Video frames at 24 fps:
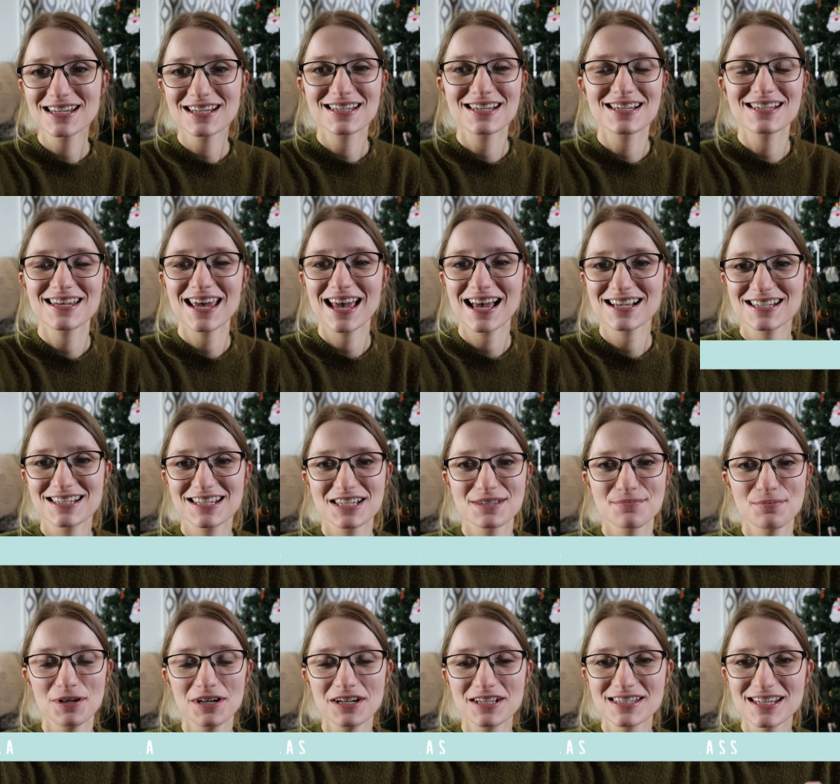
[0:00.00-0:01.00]
This is Cassie's
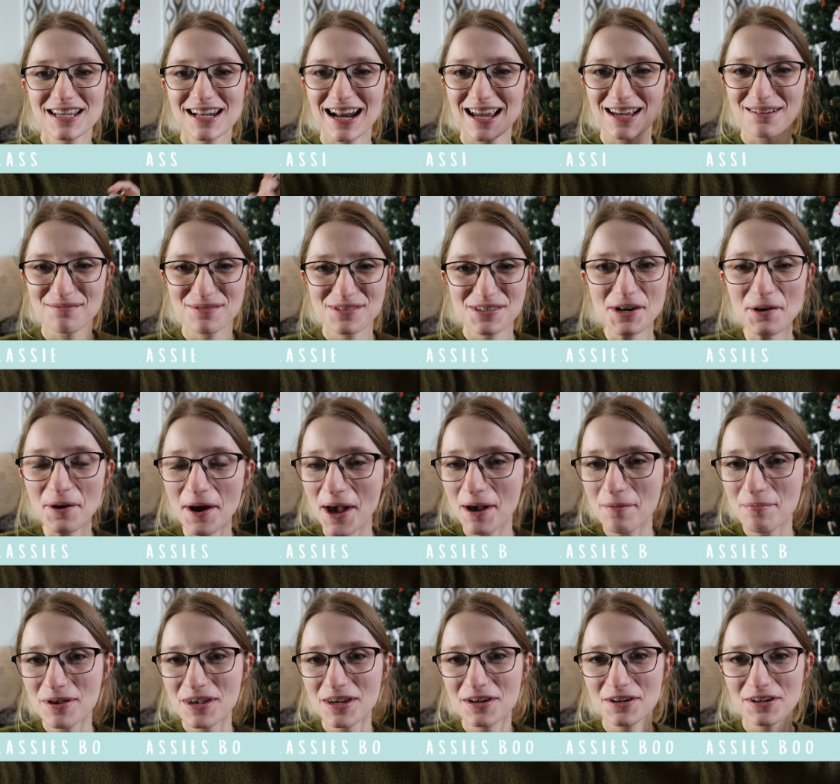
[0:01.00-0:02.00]
Books and I am so
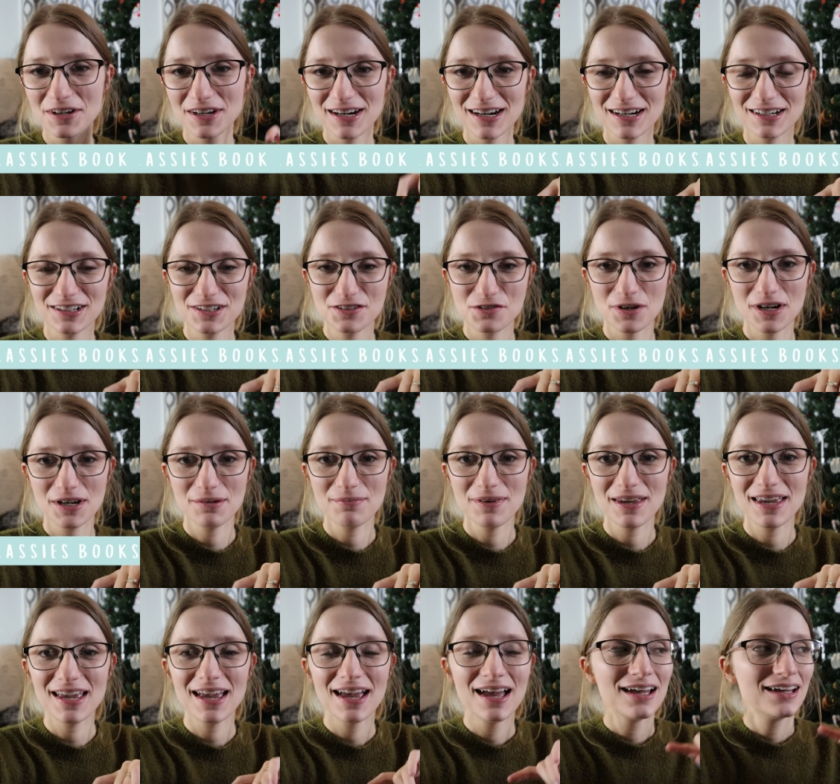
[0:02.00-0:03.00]
happy you're here to join
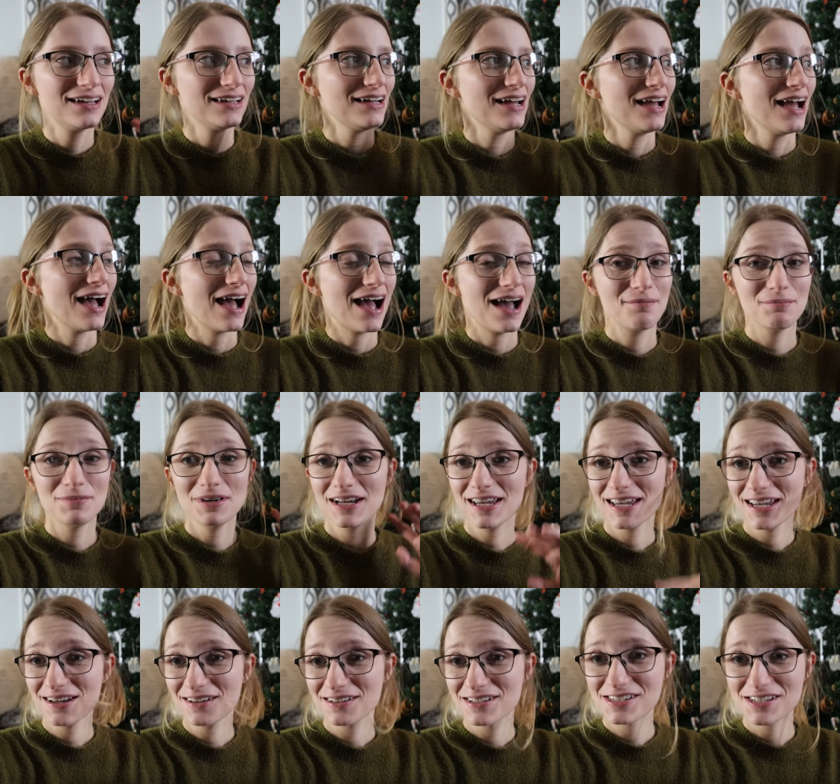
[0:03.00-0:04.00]
me. I'm gonna
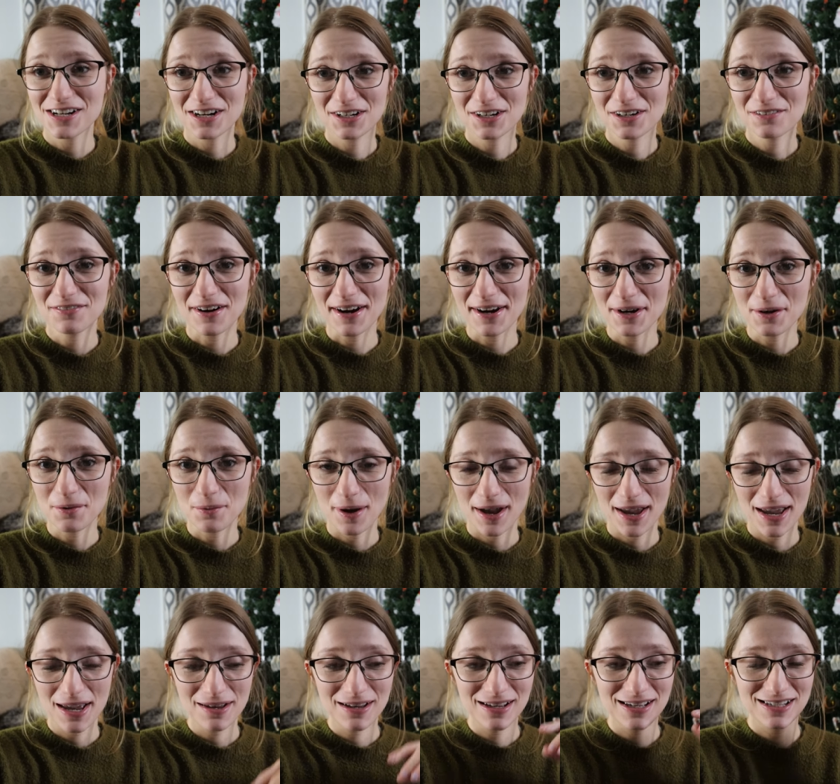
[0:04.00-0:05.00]
get started right
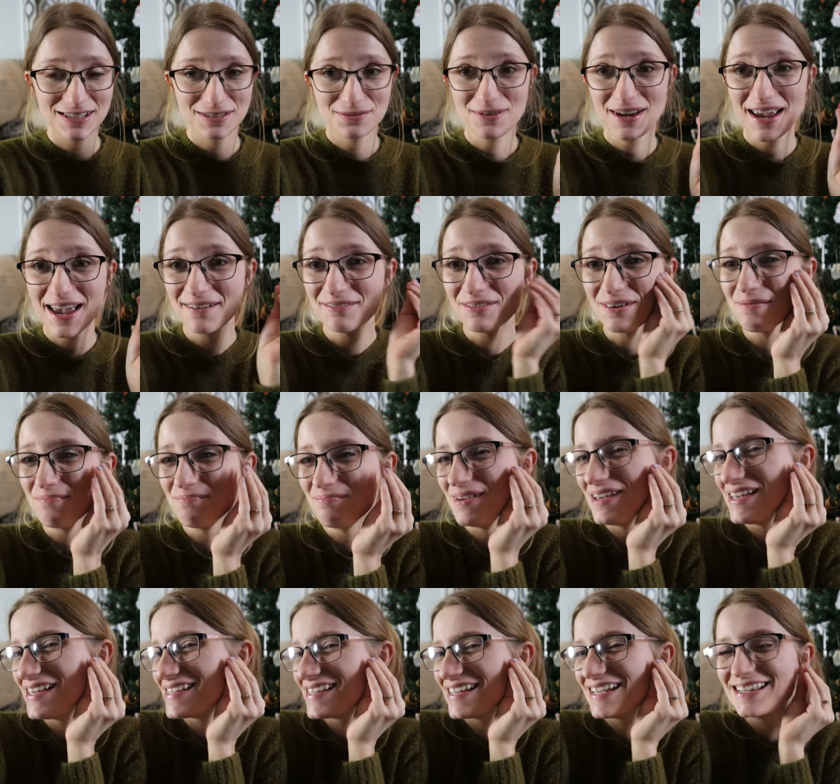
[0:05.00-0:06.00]
away because we have a
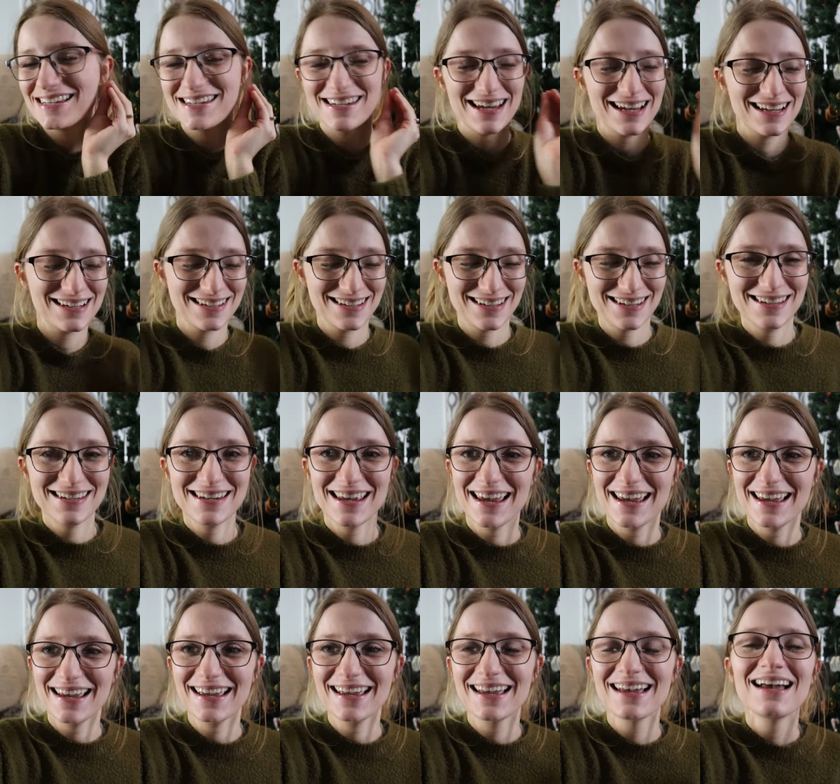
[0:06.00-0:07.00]
busy day
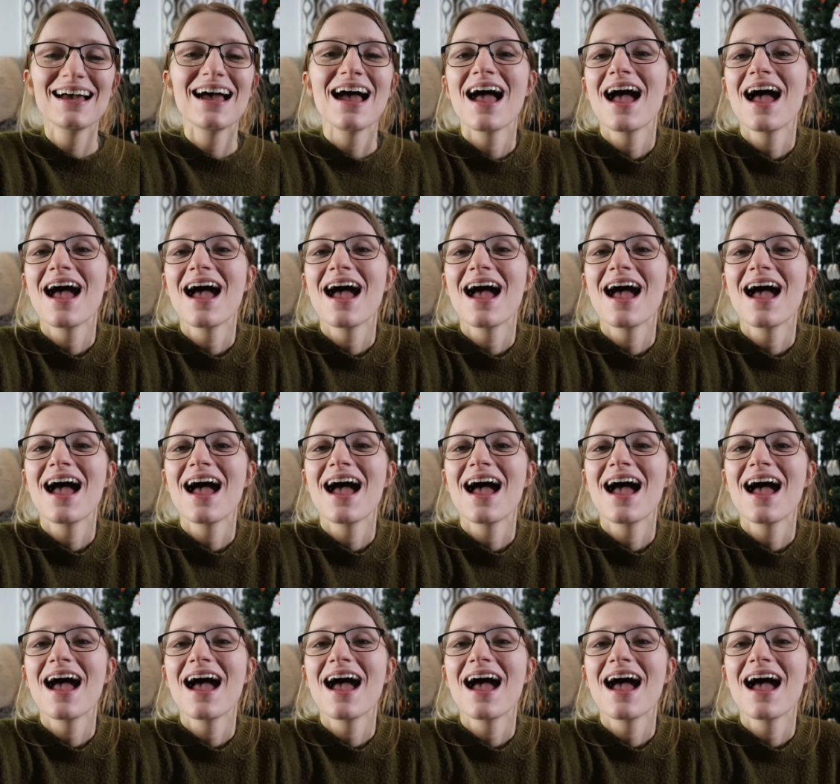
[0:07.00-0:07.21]
today.